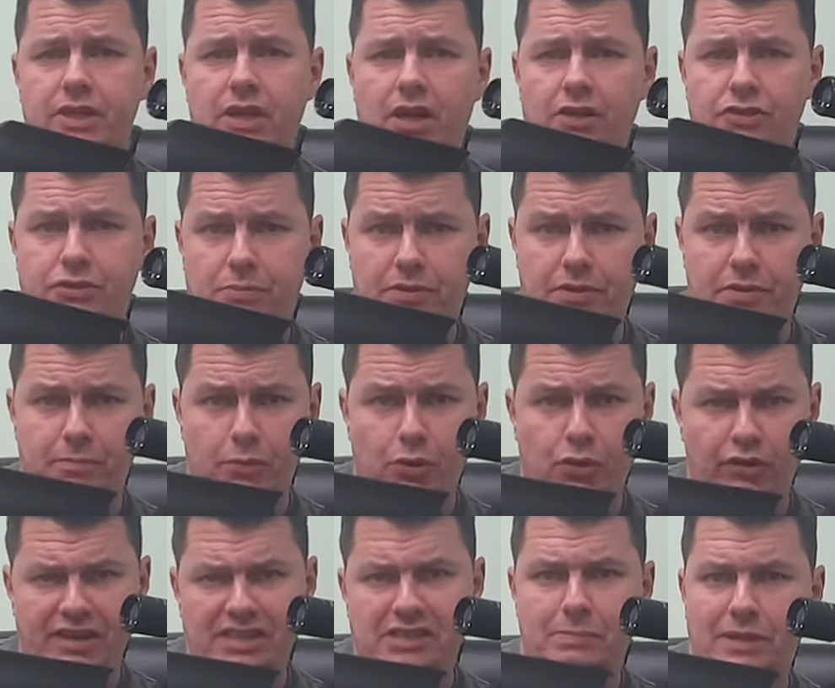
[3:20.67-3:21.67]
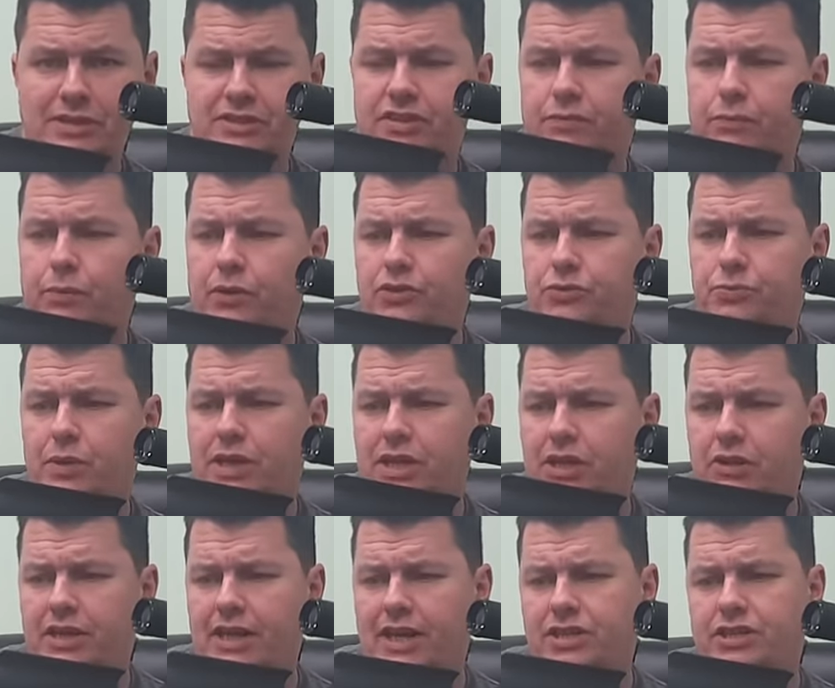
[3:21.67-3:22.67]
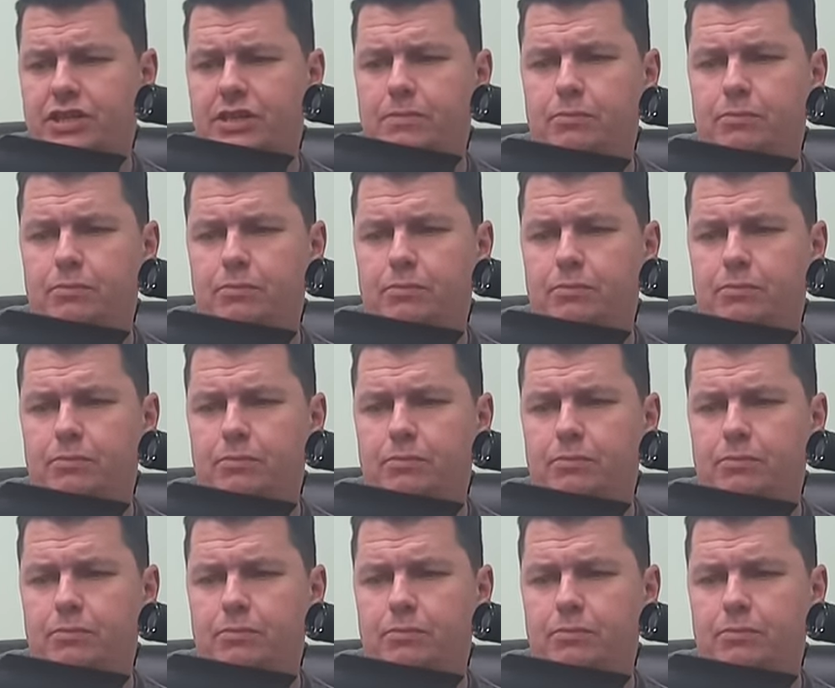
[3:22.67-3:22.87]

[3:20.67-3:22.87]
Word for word: some of the more expensive ones, where you can actually